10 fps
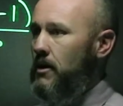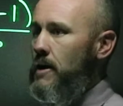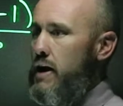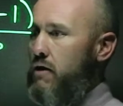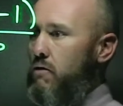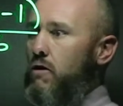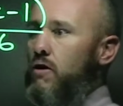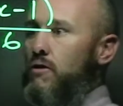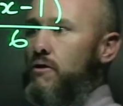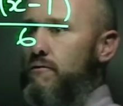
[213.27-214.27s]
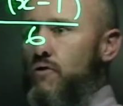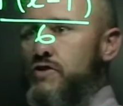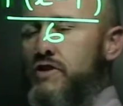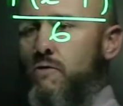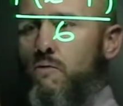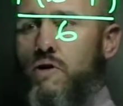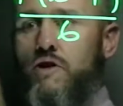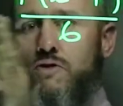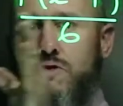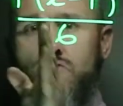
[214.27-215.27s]
Now, the first thing we want
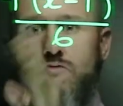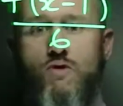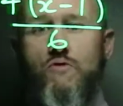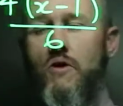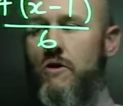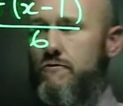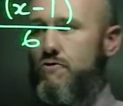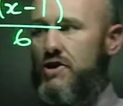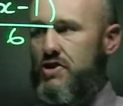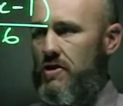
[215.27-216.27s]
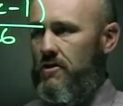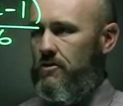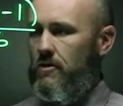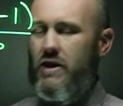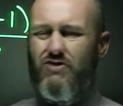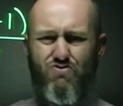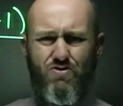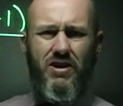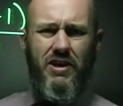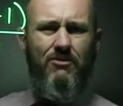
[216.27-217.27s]
to do is remove those fractions. That's
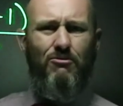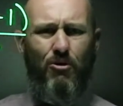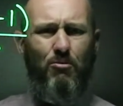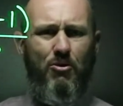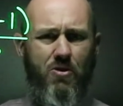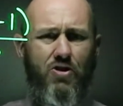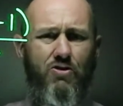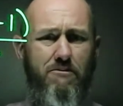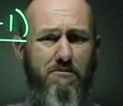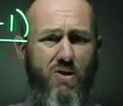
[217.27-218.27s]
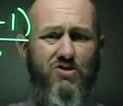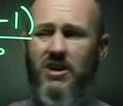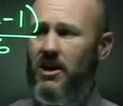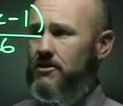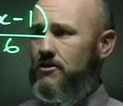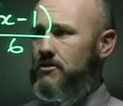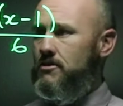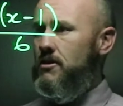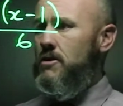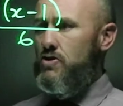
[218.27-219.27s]
really what we want to do in most
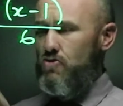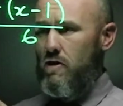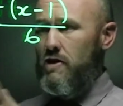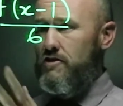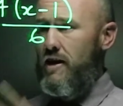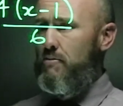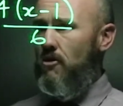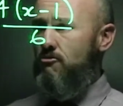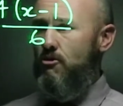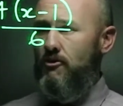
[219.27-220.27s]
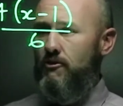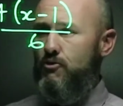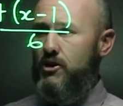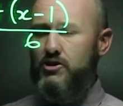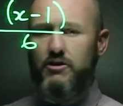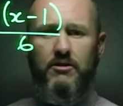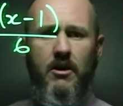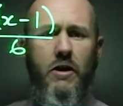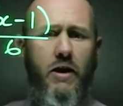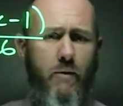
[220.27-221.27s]
cases. So I'm going to start by removing the fractions.
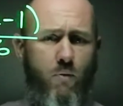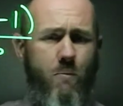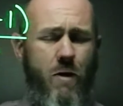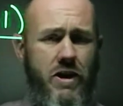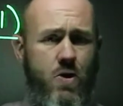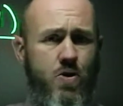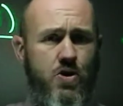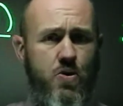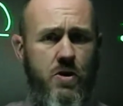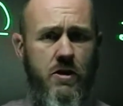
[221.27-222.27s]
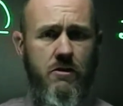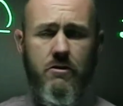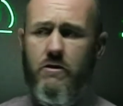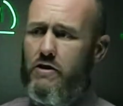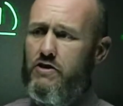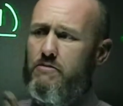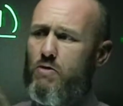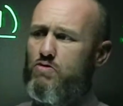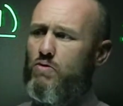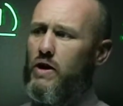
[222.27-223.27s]
And one way you could do this is to
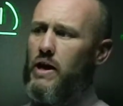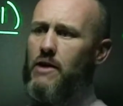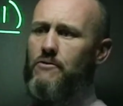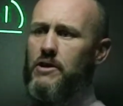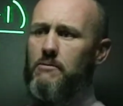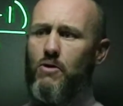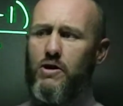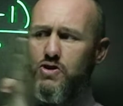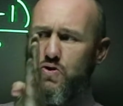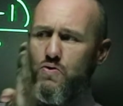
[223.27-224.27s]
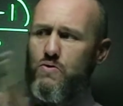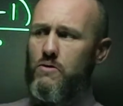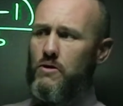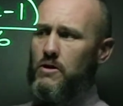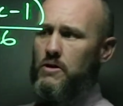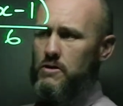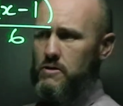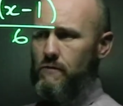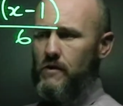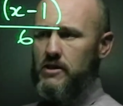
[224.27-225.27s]
multiply everything by 2
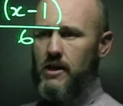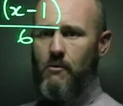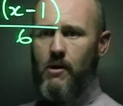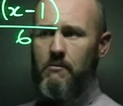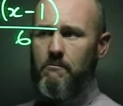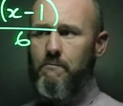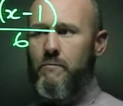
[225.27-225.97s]
to fix that one,